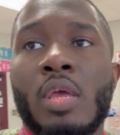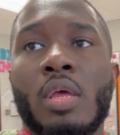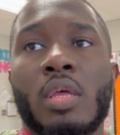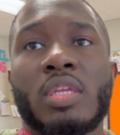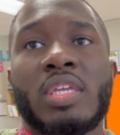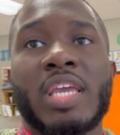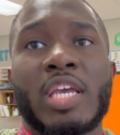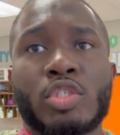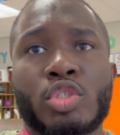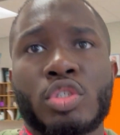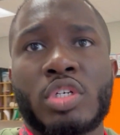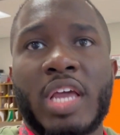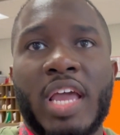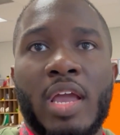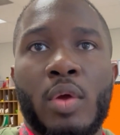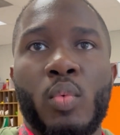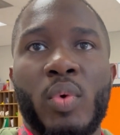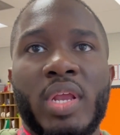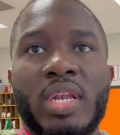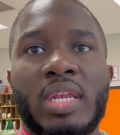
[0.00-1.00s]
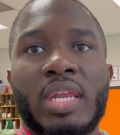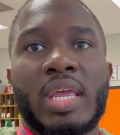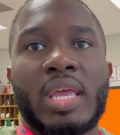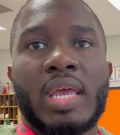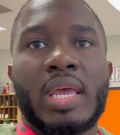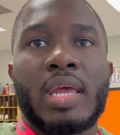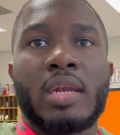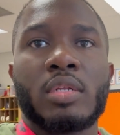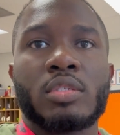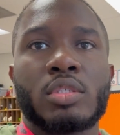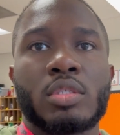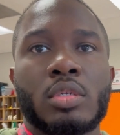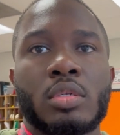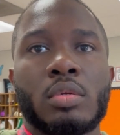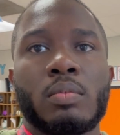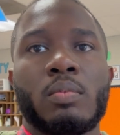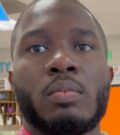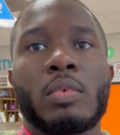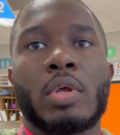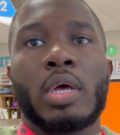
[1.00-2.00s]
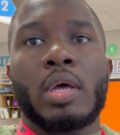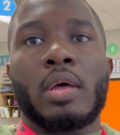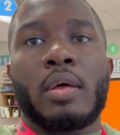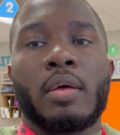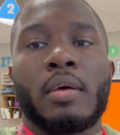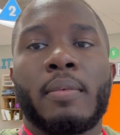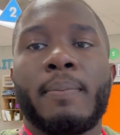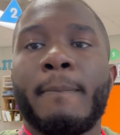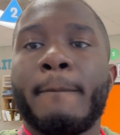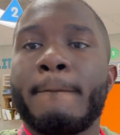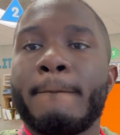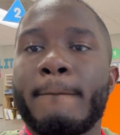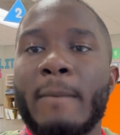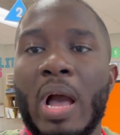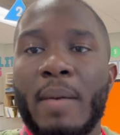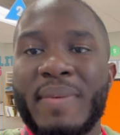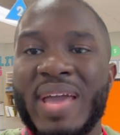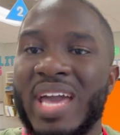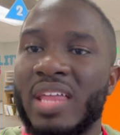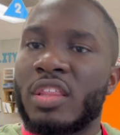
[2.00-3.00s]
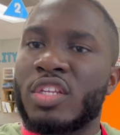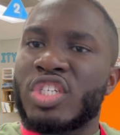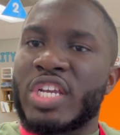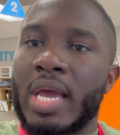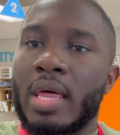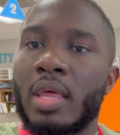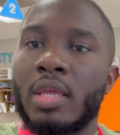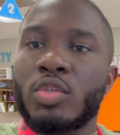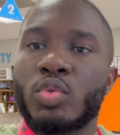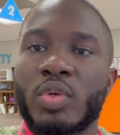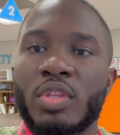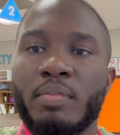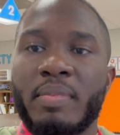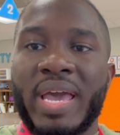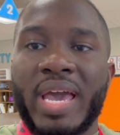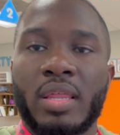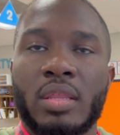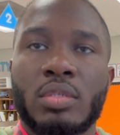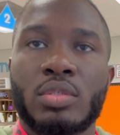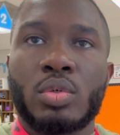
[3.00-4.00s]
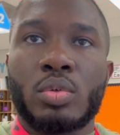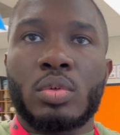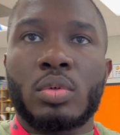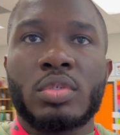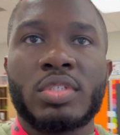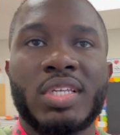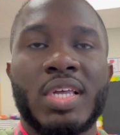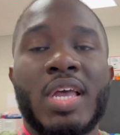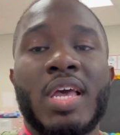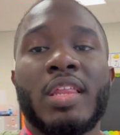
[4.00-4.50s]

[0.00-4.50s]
Yesterday, we did a math challenge with math tools.